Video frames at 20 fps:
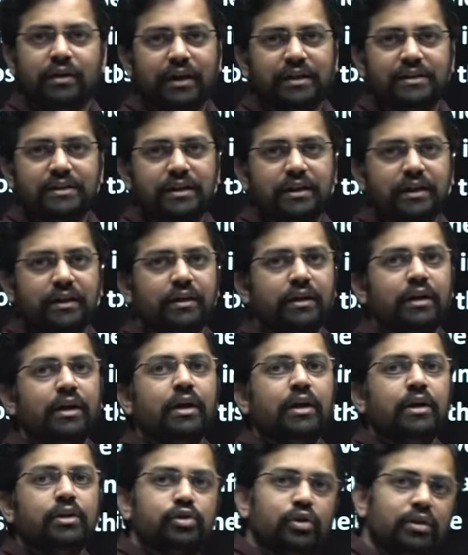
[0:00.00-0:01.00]
isn't it?
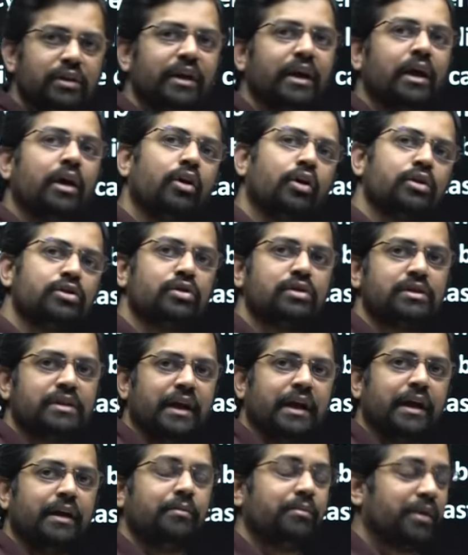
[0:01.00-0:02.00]
So they are also
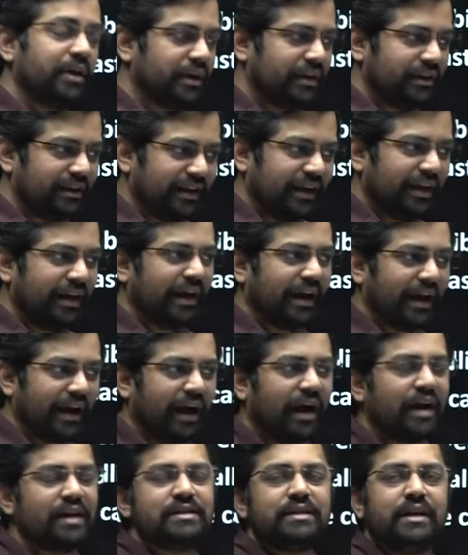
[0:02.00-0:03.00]
saying, but they
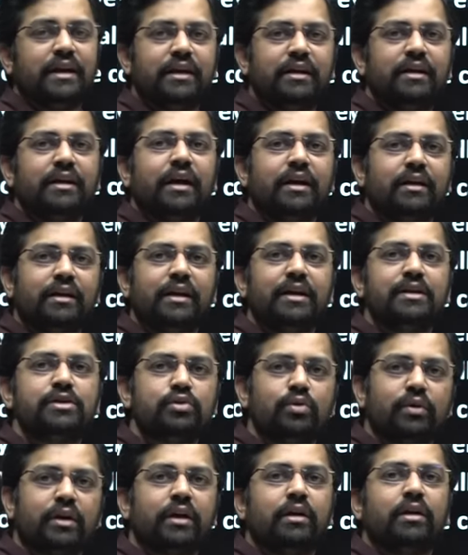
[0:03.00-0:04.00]
are saying ki at
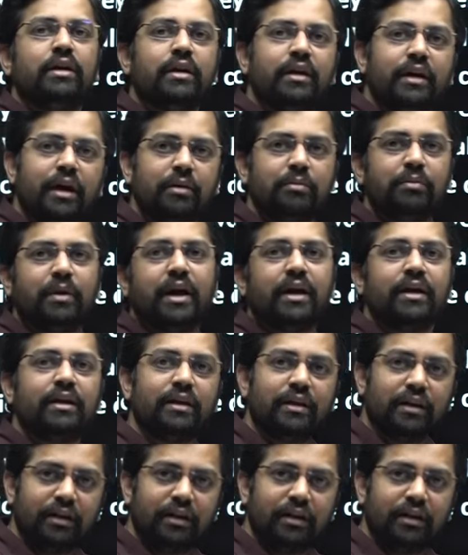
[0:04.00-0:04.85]
least you can get back,